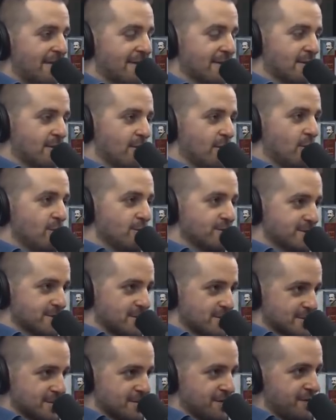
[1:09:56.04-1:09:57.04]
And they got all
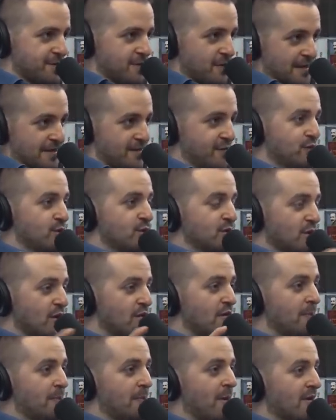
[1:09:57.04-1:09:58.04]
sorts of, like, if you look
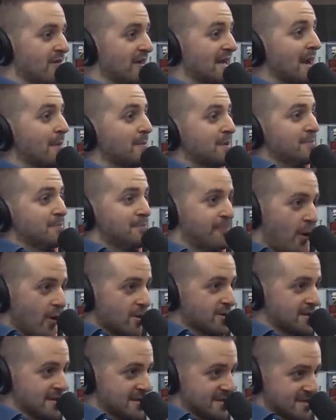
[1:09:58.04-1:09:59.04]
on they come in
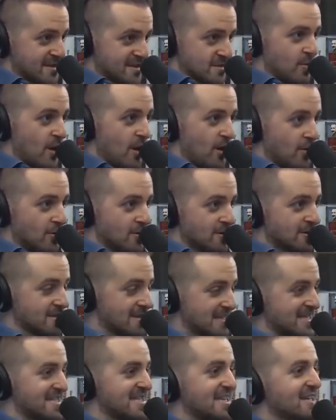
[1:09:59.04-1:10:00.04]
boxes as well. So
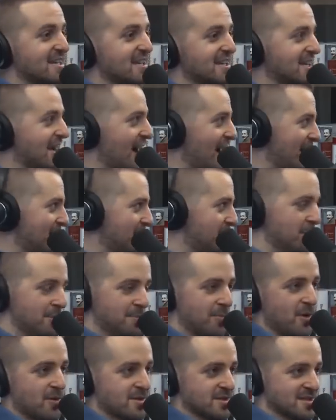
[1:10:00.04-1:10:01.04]
they're sitting in
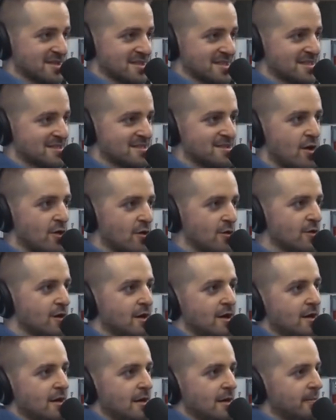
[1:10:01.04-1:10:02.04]
cardboard boxes. There's no
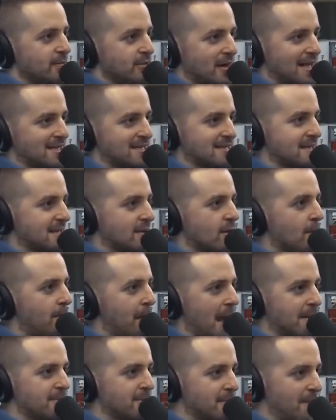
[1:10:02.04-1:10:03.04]
plastic or
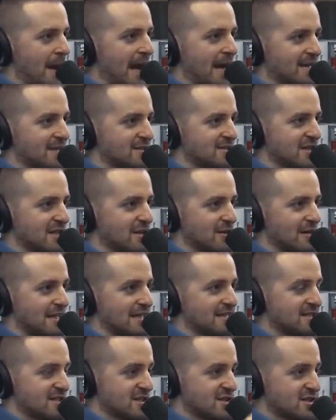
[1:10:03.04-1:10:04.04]
paper packaging.
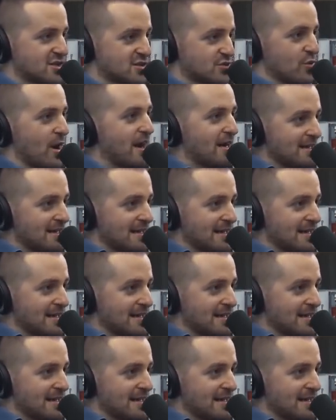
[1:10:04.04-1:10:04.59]
It's just straight